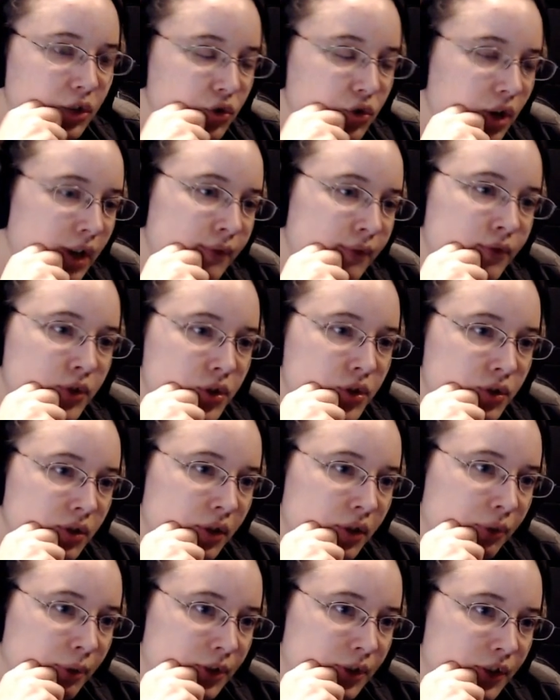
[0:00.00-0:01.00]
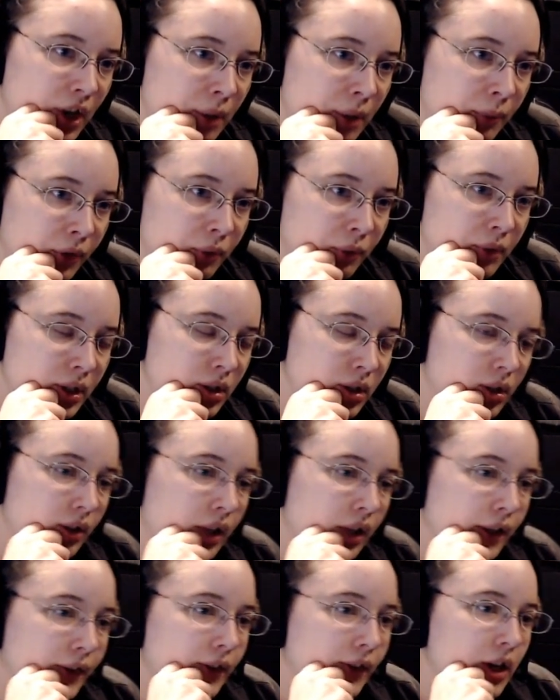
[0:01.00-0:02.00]
try for 2 to 3 times a week,
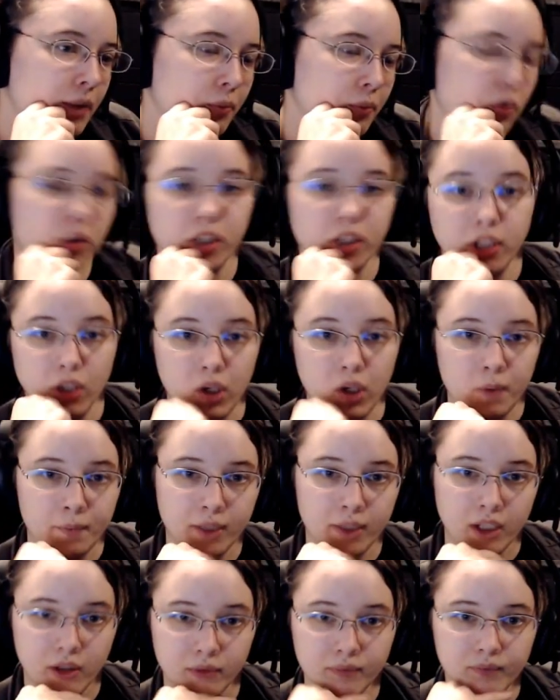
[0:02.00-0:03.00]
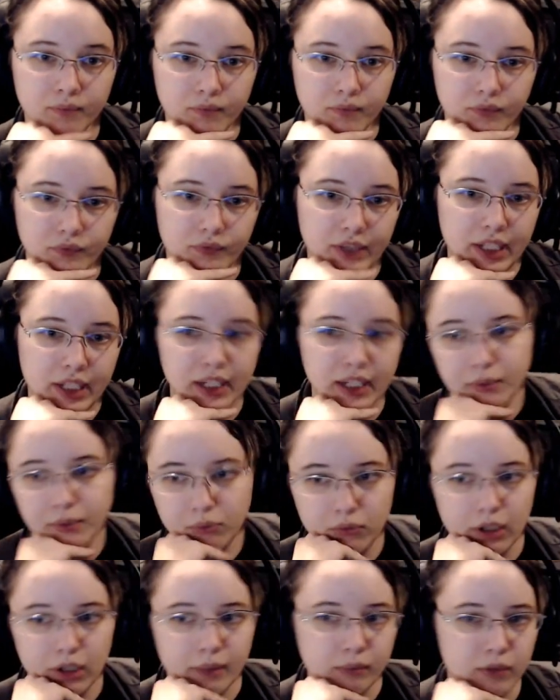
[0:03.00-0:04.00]
unless I'm working on a video. Then I
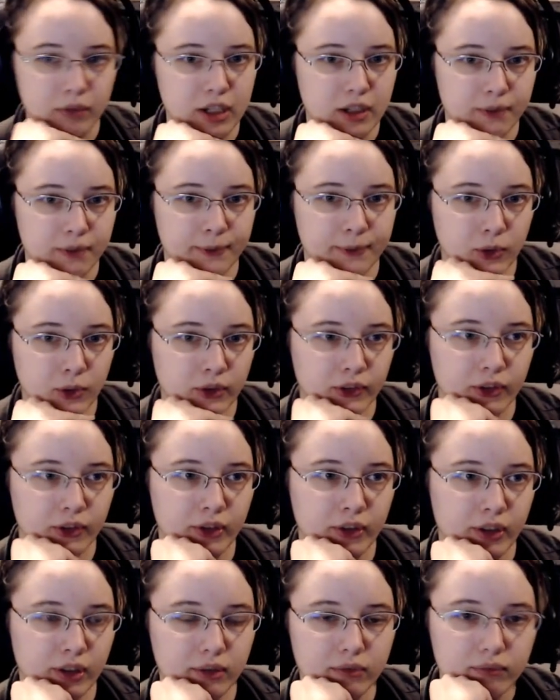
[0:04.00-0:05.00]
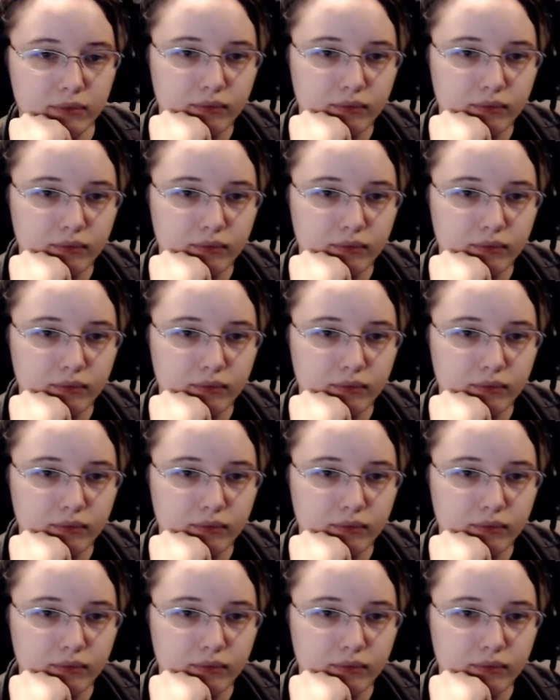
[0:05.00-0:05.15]
need to focus on that.